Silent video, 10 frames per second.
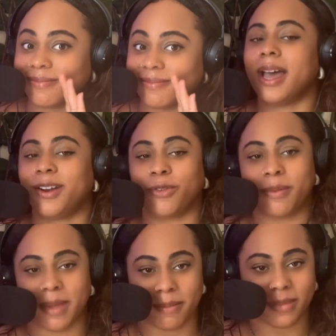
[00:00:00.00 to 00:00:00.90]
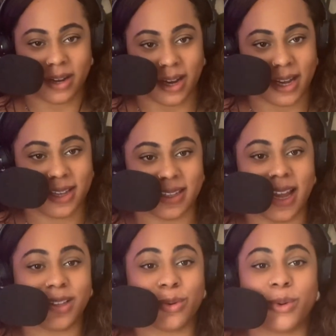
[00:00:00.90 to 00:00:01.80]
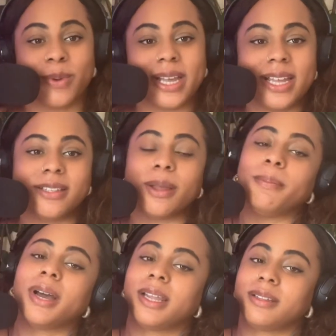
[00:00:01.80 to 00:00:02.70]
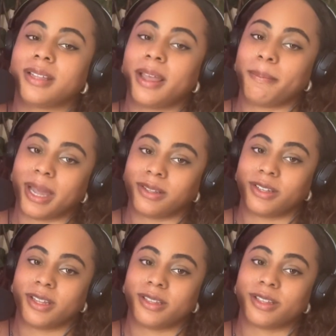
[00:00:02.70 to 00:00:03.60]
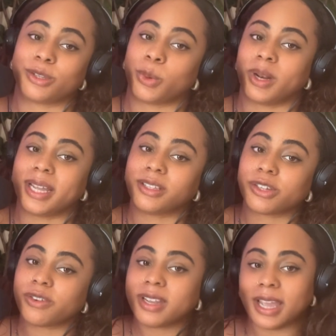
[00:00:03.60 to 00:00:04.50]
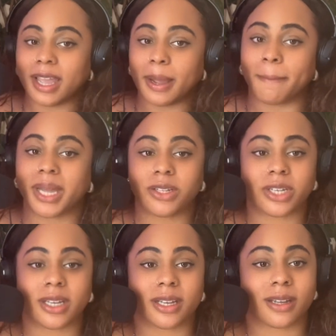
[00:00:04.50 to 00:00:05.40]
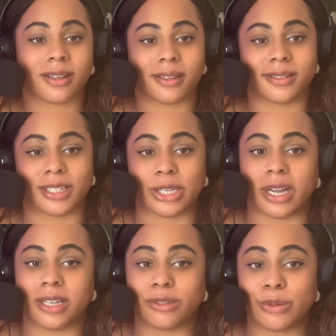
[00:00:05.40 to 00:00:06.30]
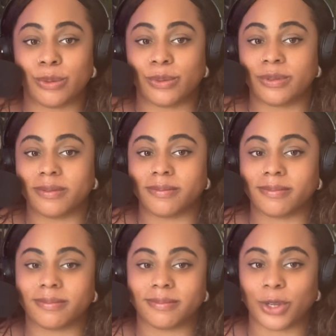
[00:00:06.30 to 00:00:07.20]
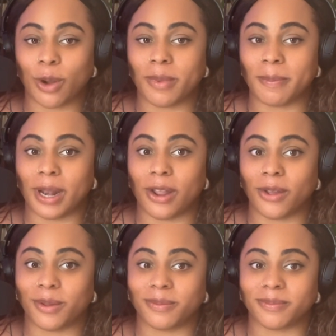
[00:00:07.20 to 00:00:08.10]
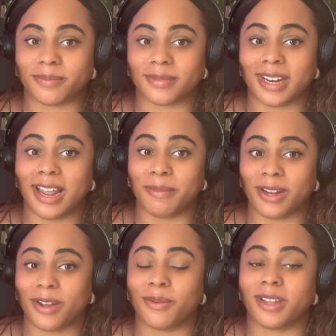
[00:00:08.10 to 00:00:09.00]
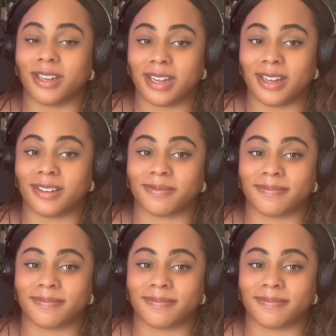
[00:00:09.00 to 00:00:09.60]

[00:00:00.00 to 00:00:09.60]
And remember, guys, as always, mindset matters. So let's create magic. See you guys soon. Comment below. Let me know what you did.